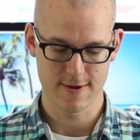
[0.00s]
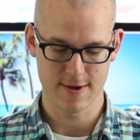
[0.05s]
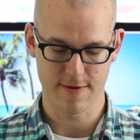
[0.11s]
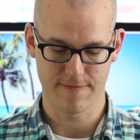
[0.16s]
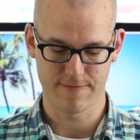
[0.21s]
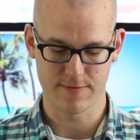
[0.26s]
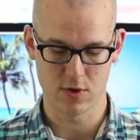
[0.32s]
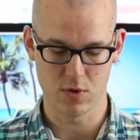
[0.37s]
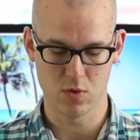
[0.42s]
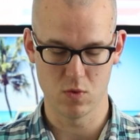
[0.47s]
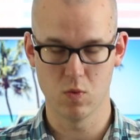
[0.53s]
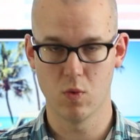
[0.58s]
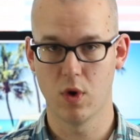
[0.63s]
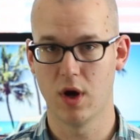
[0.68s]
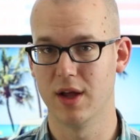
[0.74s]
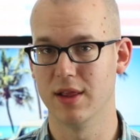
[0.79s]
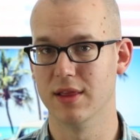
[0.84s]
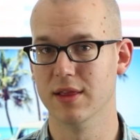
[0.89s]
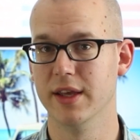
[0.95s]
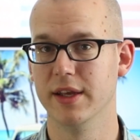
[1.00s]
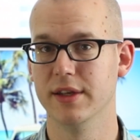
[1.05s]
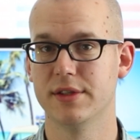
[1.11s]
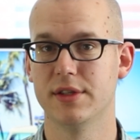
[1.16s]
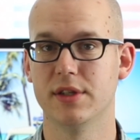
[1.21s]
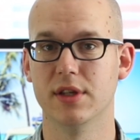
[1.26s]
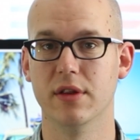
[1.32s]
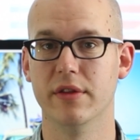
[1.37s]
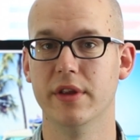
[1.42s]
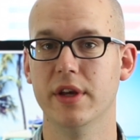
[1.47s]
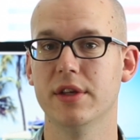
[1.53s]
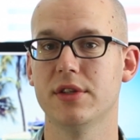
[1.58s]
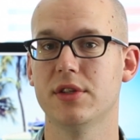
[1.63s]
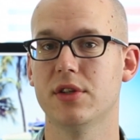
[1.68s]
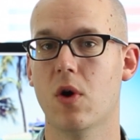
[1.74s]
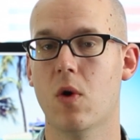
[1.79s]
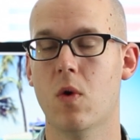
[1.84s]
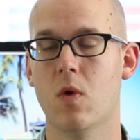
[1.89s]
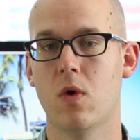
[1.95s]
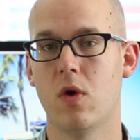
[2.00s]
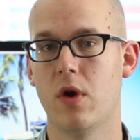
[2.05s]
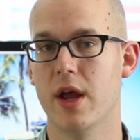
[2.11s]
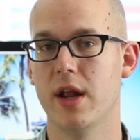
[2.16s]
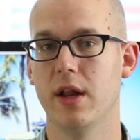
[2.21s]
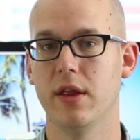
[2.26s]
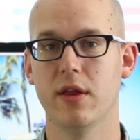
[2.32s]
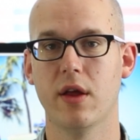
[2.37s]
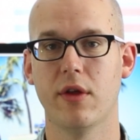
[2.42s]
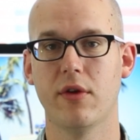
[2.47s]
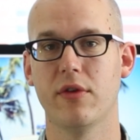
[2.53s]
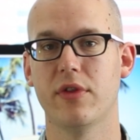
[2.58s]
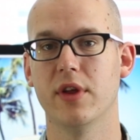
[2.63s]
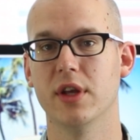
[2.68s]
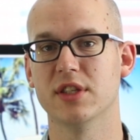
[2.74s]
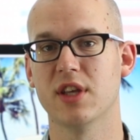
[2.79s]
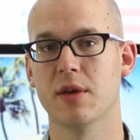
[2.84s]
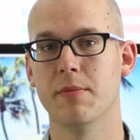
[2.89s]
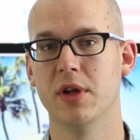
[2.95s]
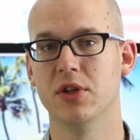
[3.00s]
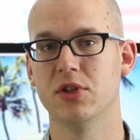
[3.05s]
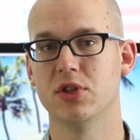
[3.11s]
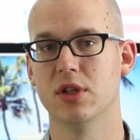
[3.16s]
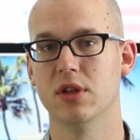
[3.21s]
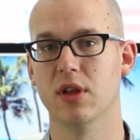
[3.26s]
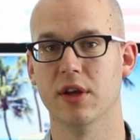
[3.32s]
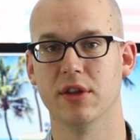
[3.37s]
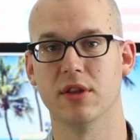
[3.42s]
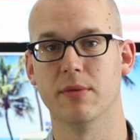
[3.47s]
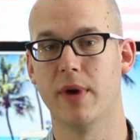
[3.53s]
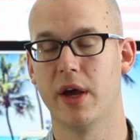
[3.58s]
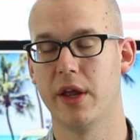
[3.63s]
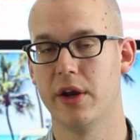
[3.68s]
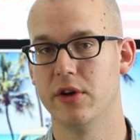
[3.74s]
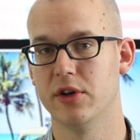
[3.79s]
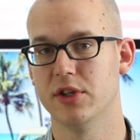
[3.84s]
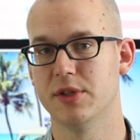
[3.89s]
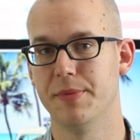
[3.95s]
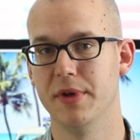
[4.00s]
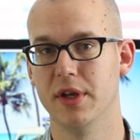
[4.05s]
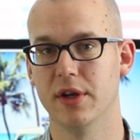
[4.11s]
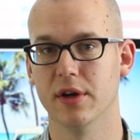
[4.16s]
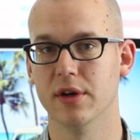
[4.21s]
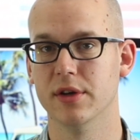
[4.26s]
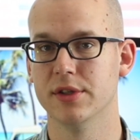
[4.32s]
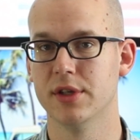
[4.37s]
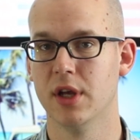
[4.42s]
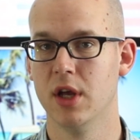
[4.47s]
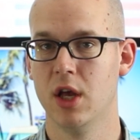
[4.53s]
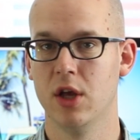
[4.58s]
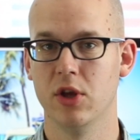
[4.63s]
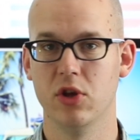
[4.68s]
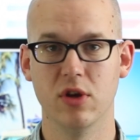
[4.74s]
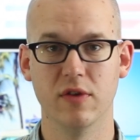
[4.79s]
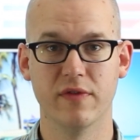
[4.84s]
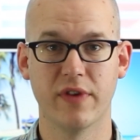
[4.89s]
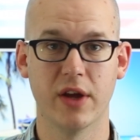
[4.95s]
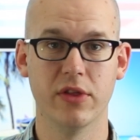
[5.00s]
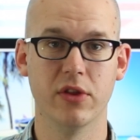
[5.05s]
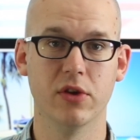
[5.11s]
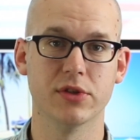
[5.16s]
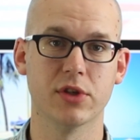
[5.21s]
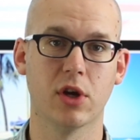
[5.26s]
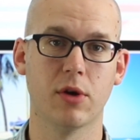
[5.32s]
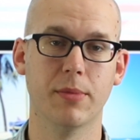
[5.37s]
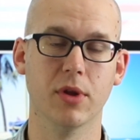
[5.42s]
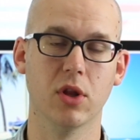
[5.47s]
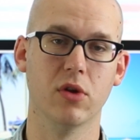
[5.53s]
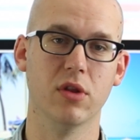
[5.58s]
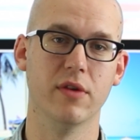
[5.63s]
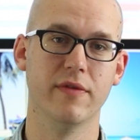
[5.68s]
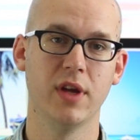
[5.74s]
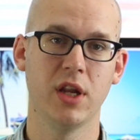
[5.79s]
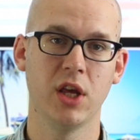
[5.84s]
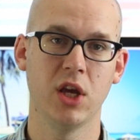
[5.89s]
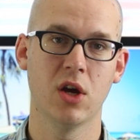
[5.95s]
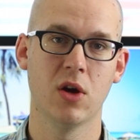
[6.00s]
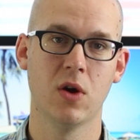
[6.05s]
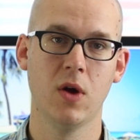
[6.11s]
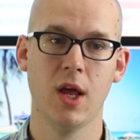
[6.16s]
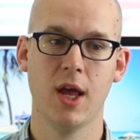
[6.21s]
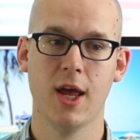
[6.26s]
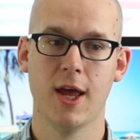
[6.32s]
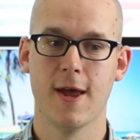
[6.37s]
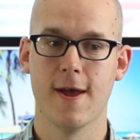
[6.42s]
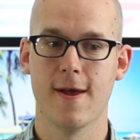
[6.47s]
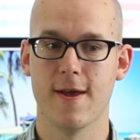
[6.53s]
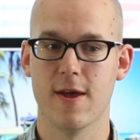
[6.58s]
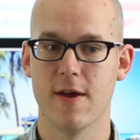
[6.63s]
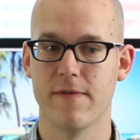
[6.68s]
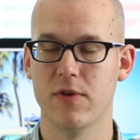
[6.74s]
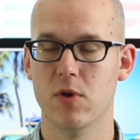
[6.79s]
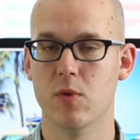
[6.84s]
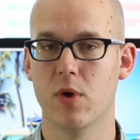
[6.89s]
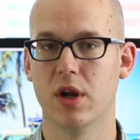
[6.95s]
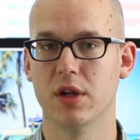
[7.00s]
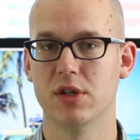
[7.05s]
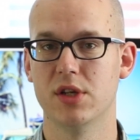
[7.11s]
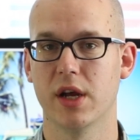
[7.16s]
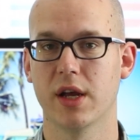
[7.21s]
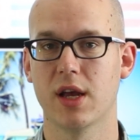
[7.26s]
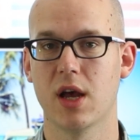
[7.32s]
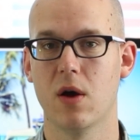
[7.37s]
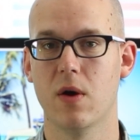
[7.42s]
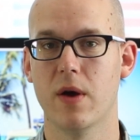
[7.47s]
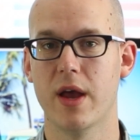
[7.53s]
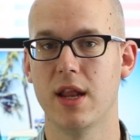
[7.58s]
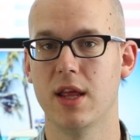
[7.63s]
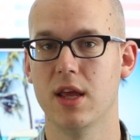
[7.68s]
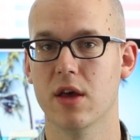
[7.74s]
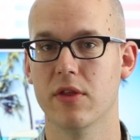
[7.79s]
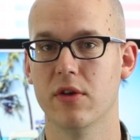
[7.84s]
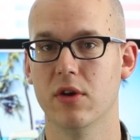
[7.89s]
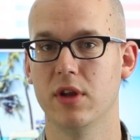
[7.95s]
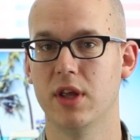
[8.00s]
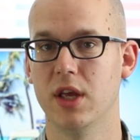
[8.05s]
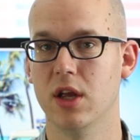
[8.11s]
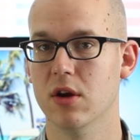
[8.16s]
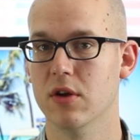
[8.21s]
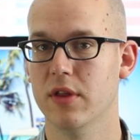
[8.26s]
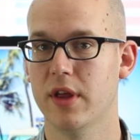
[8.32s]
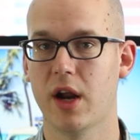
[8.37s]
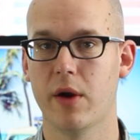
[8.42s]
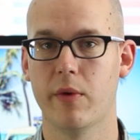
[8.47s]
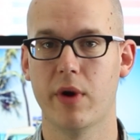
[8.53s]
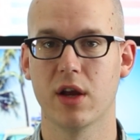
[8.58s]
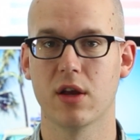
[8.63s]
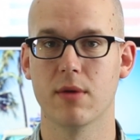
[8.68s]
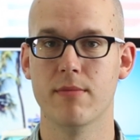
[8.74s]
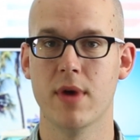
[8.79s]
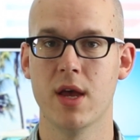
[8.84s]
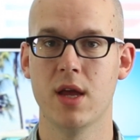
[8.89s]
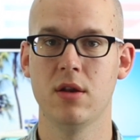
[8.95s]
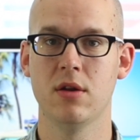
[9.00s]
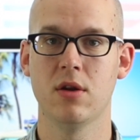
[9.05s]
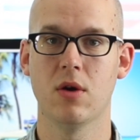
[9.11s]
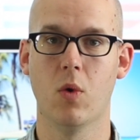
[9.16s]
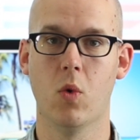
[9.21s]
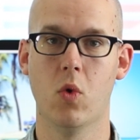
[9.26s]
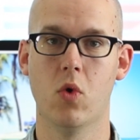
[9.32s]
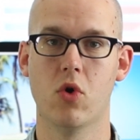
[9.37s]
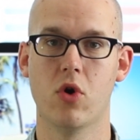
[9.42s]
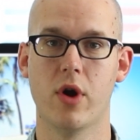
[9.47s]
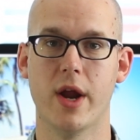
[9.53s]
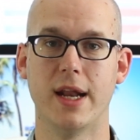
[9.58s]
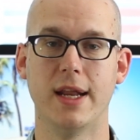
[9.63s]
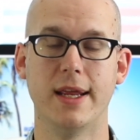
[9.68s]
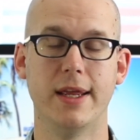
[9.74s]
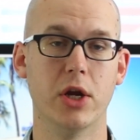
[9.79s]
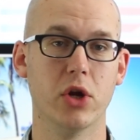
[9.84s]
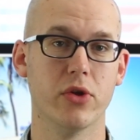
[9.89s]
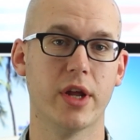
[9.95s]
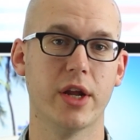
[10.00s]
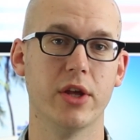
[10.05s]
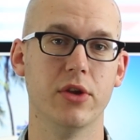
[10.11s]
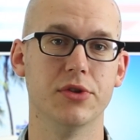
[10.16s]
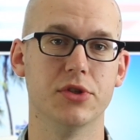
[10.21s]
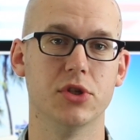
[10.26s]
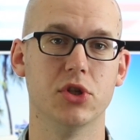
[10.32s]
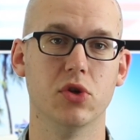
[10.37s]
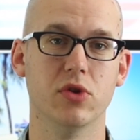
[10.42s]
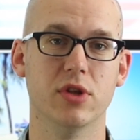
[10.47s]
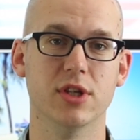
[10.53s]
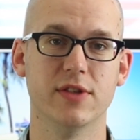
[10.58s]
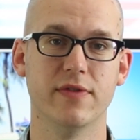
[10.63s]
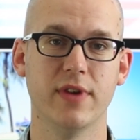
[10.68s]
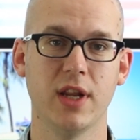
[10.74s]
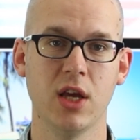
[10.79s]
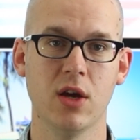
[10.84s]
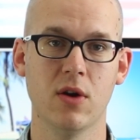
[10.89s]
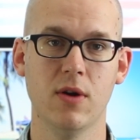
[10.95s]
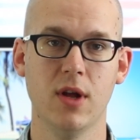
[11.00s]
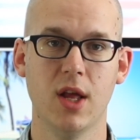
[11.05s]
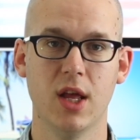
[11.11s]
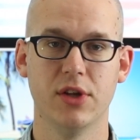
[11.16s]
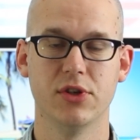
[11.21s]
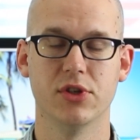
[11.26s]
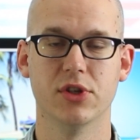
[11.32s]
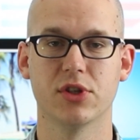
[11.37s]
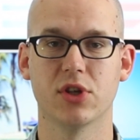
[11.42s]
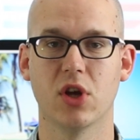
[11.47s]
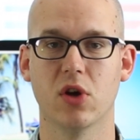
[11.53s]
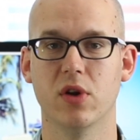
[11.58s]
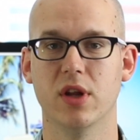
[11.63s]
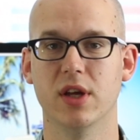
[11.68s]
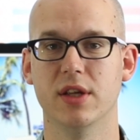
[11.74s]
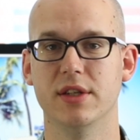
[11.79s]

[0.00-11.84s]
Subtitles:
If you want links to this or any other things I mentioned, like the monitor speakers, you can find those all below the video. If you want to check out any other gear that I recommend or any gear that I use to shoot this video, just go